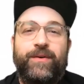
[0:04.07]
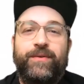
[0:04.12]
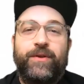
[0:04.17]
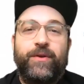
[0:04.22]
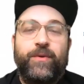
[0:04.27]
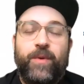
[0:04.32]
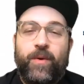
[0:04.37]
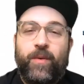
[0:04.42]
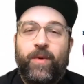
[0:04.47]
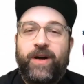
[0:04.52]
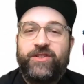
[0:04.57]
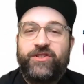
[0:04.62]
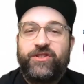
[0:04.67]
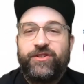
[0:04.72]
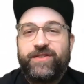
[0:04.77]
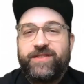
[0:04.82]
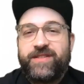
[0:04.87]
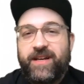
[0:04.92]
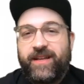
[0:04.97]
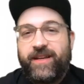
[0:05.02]
You are watching
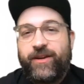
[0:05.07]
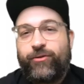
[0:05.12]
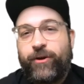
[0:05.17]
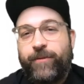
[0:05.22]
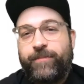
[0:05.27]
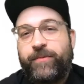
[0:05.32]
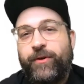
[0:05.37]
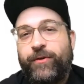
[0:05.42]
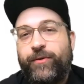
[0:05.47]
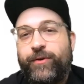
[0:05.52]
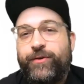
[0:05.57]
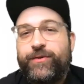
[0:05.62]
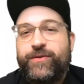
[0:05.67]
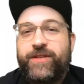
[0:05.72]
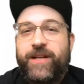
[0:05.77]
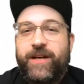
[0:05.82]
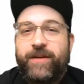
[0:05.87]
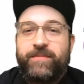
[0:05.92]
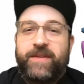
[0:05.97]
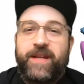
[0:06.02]
your daily crypto news and
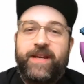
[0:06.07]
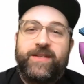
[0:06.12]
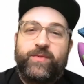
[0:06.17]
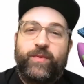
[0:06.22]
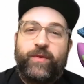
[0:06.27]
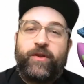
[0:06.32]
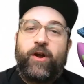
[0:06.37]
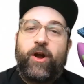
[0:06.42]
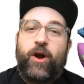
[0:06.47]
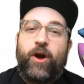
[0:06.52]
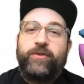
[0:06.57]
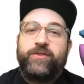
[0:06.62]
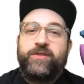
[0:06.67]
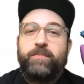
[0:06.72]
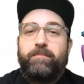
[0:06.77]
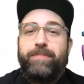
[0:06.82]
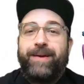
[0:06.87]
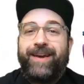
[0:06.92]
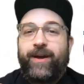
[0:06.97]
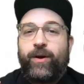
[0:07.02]
updates with your host,
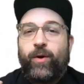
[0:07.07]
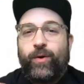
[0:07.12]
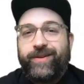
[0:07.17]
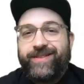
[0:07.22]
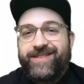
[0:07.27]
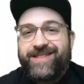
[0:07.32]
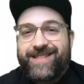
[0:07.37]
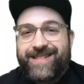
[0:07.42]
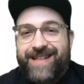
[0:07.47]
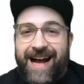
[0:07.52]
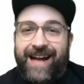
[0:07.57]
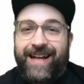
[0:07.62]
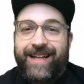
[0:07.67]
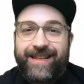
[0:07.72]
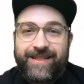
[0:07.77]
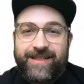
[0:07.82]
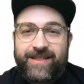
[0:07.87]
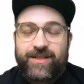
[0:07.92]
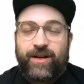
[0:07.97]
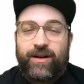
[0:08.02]
Bitcoin
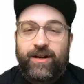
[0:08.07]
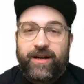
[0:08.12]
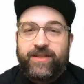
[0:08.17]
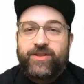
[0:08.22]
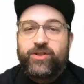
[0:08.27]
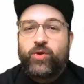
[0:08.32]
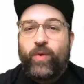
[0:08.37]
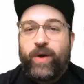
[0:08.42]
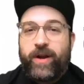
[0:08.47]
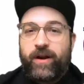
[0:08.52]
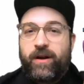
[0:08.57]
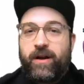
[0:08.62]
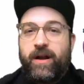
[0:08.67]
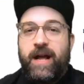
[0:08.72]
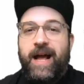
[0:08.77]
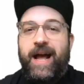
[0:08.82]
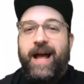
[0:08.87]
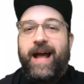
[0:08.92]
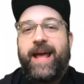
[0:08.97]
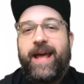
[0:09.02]
Stylist on Twitter
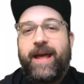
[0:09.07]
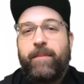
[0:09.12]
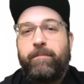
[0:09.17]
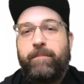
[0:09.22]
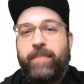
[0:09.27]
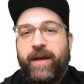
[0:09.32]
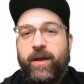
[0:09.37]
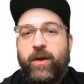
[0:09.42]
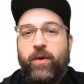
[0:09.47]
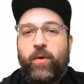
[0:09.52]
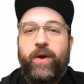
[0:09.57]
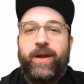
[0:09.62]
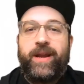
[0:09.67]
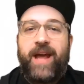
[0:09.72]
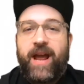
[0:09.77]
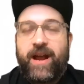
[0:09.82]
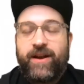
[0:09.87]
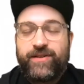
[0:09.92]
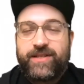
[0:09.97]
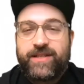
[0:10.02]
and Bitcoin
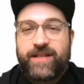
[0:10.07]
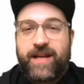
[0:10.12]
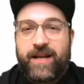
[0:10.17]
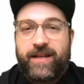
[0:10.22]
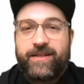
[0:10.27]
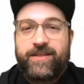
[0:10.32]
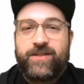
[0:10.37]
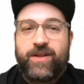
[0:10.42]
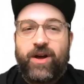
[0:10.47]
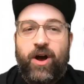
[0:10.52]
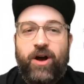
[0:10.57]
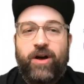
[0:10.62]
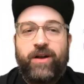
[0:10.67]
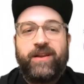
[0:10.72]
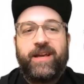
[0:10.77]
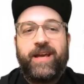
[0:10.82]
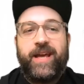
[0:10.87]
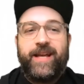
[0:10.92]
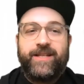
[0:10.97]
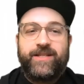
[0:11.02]
Hairstylist on
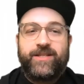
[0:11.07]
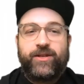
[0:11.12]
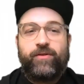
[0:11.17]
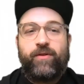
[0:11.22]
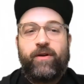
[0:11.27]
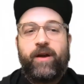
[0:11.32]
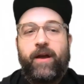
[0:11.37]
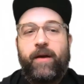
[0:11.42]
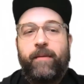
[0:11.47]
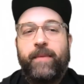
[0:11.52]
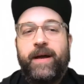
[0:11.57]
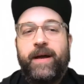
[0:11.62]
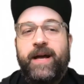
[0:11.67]
Instagram.